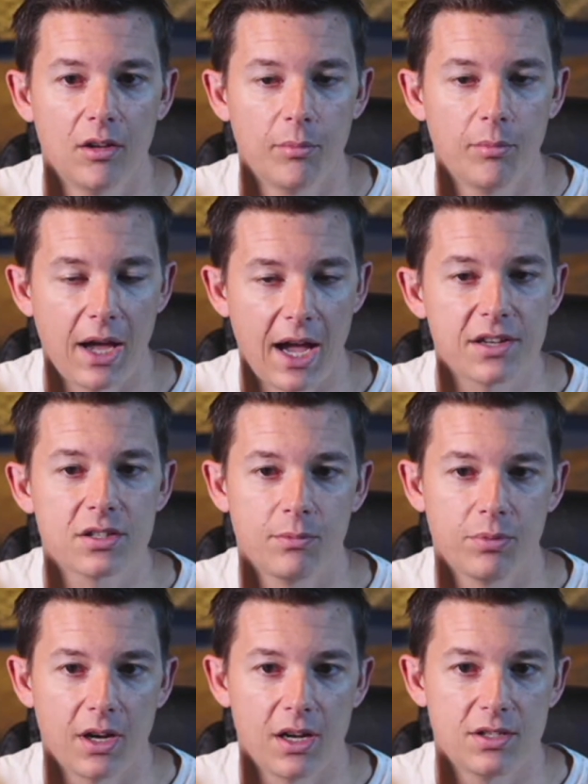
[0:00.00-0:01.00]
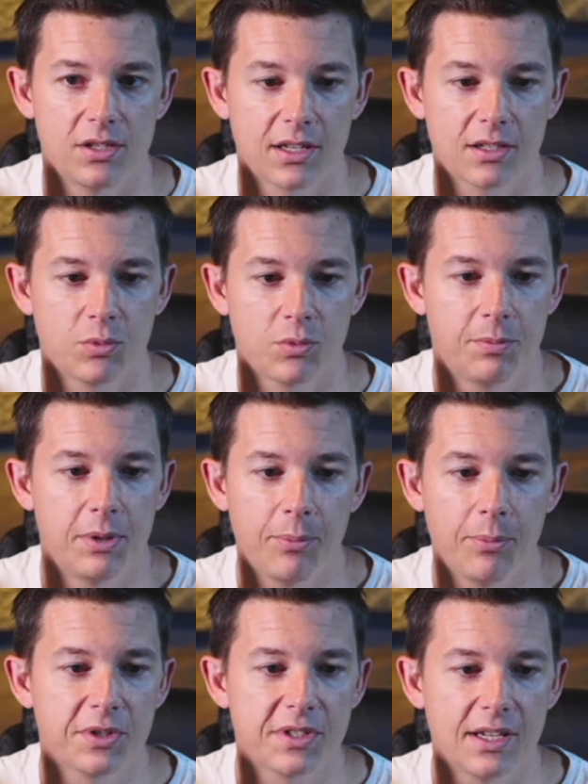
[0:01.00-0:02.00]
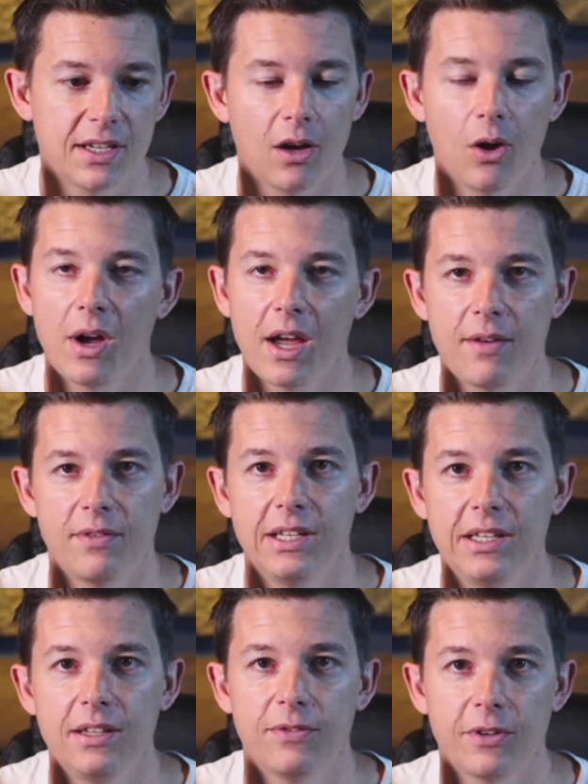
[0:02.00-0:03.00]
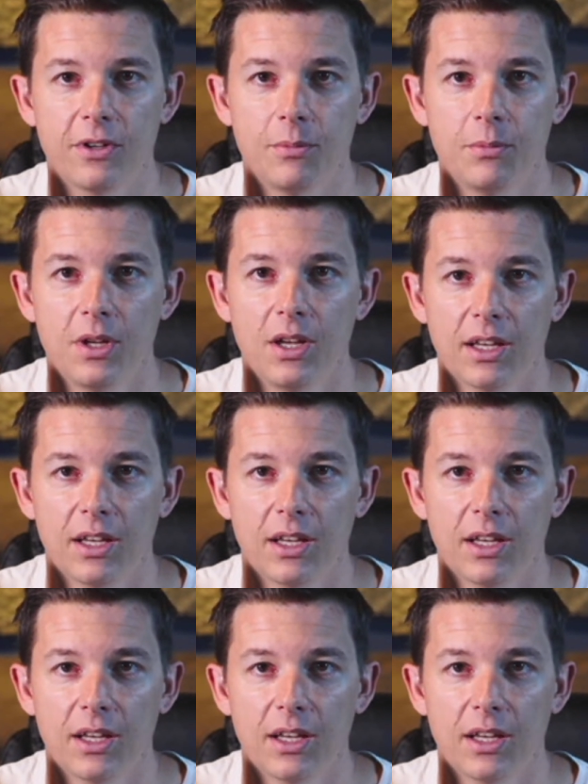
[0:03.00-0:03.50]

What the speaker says: passion projects, which people say, oh, I have an indie film.